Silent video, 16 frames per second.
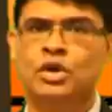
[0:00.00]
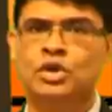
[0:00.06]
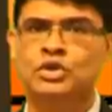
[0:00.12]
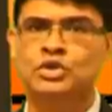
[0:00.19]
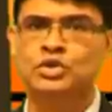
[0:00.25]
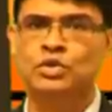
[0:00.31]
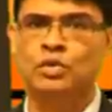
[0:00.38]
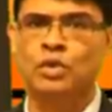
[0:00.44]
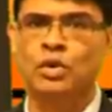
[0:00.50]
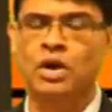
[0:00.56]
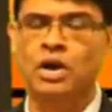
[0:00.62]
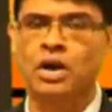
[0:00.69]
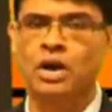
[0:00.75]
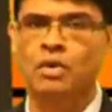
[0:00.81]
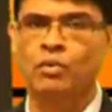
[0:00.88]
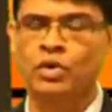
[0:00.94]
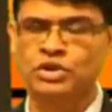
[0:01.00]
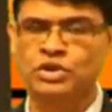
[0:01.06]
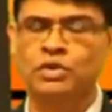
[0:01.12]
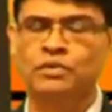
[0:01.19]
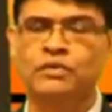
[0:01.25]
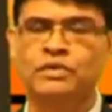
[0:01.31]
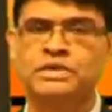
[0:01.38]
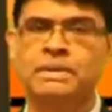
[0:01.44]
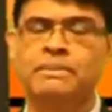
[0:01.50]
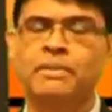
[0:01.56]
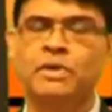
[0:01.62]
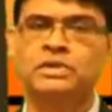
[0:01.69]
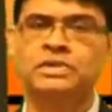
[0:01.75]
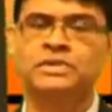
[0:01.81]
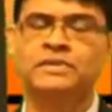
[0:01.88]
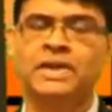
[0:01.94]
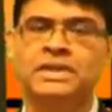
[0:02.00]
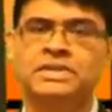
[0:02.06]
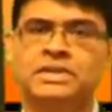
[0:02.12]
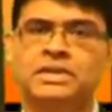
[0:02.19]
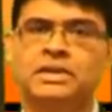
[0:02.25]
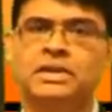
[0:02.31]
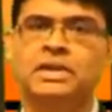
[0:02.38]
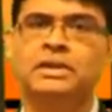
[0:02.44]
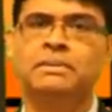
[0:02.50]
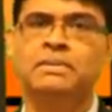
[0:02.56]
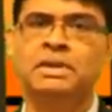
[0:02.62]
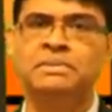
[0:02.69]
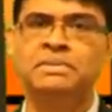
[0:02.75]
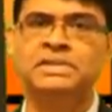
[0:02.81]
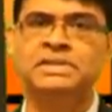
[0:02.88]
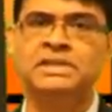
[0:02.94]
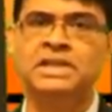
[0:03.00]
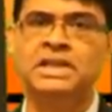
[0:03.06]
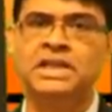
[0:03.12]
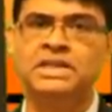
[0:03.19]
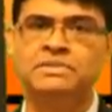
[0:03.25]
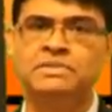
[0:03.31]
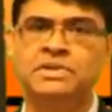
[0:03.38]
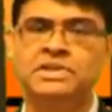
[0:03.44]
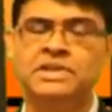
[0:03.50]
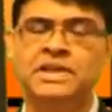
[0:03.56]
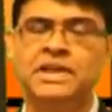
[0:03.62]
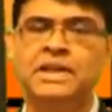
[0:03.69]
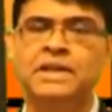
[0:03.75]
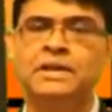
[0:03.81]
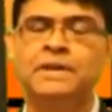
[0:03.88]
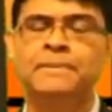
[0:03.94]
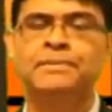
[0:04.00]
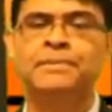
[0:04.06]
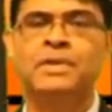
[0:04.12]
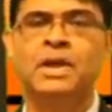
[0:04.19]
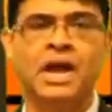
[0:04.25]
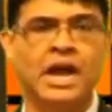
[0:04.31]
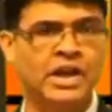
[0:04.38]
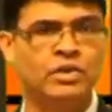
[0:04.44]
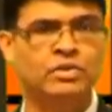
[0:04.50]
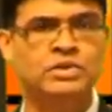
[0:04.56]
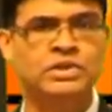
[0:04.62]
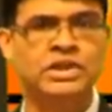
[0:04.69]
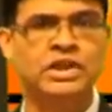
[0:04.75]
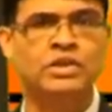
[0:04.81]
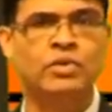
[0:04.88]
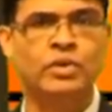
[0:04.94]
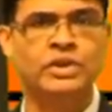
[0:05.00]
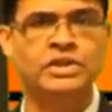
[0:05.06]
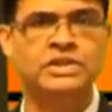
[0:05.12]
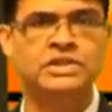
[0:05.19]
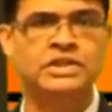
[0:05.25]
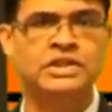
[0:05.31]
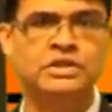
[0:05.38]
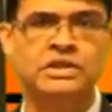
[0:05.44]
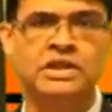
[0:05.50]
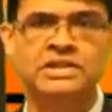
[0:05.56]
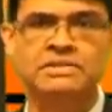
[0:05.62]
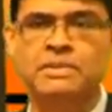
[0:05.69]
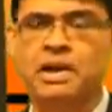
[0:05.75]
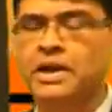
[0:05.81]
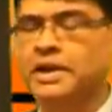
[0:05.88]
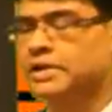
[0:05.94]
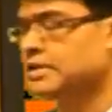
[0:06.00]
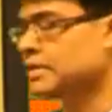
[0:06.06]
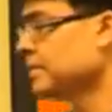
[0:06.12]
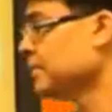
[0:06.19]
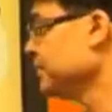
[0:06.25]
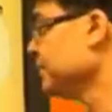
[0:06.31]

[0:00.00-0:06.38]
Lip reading: So watch out for some positive action in BPCL, HPCL, IOC and ONGC in today's market.